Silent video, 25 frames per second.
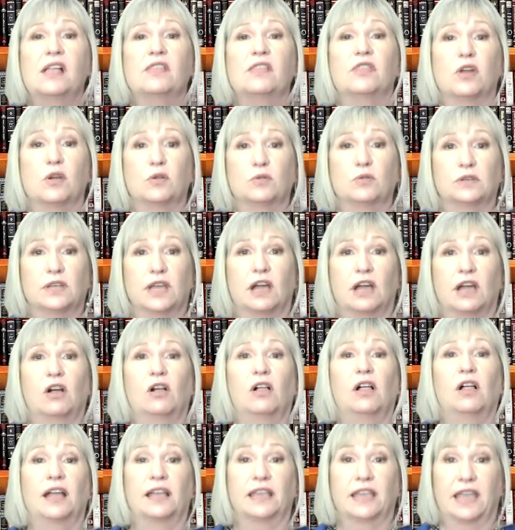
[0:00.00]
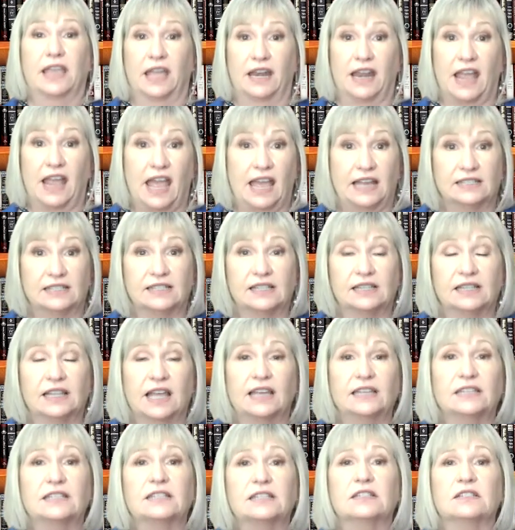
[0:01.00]
The hotel, again, has the
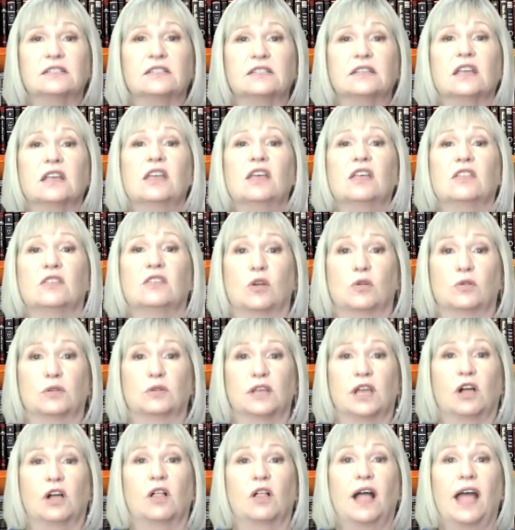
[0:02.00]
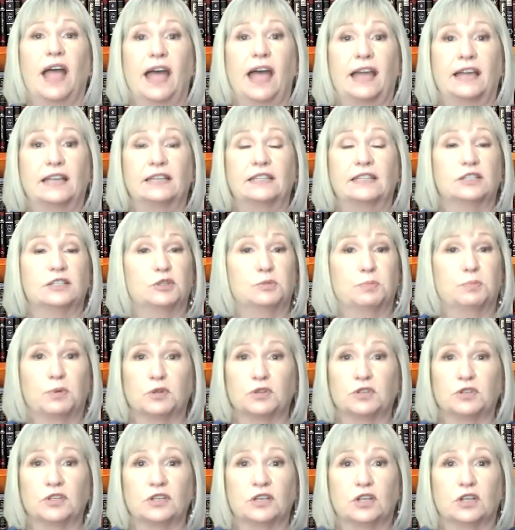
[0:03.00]
license. The hotel has its
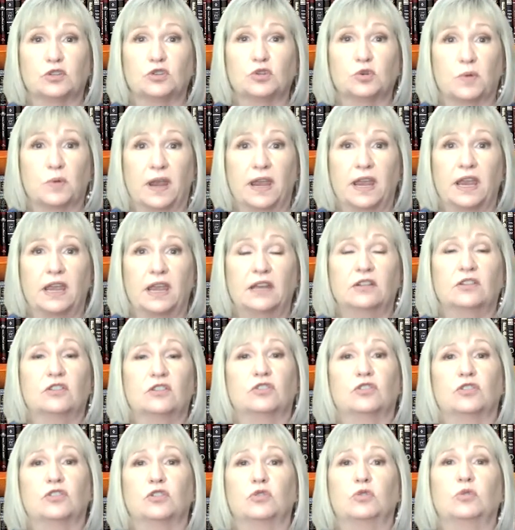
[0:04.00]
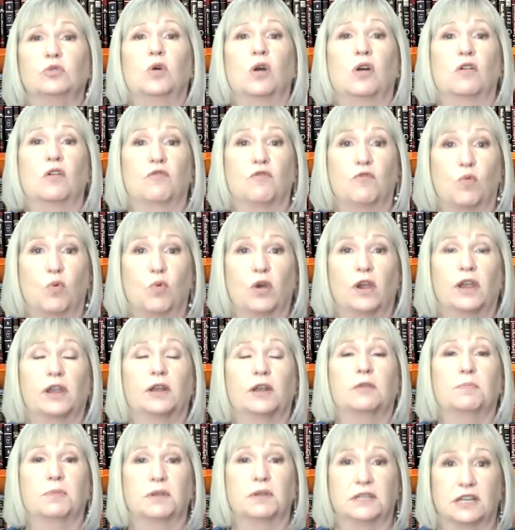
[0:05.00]
personnel trained to
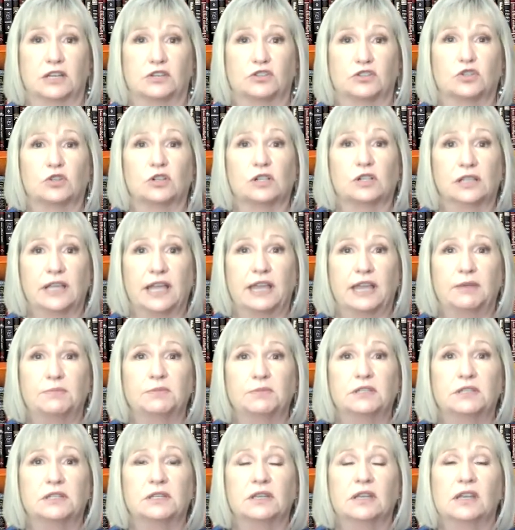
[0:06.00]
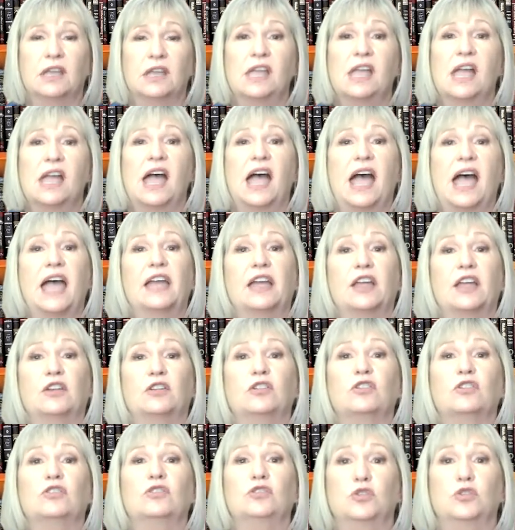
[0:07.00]
avoid potential claims,
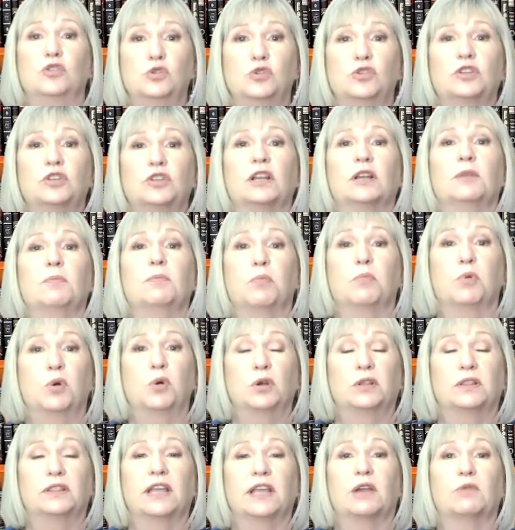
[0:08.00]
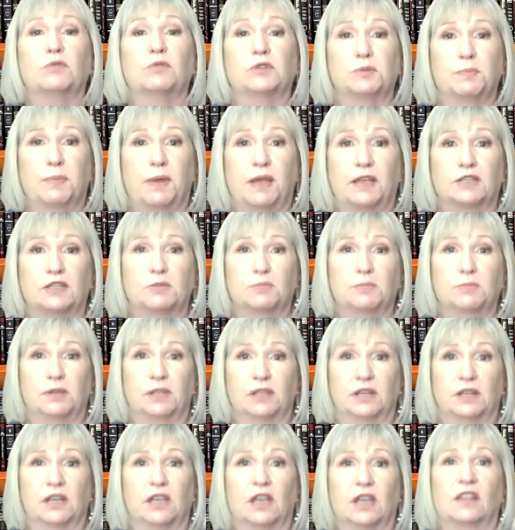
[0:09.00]
and you should put that
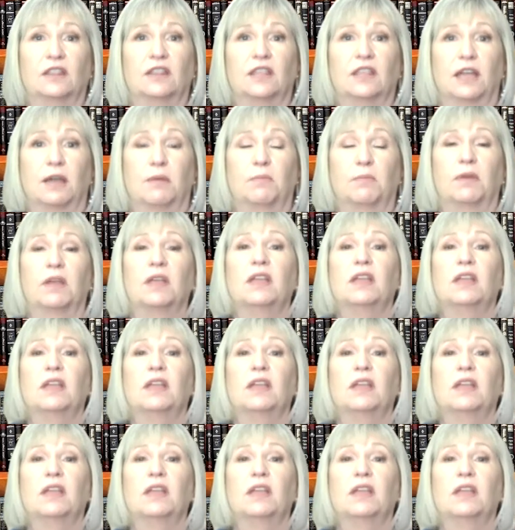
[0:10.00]
responsibility on them.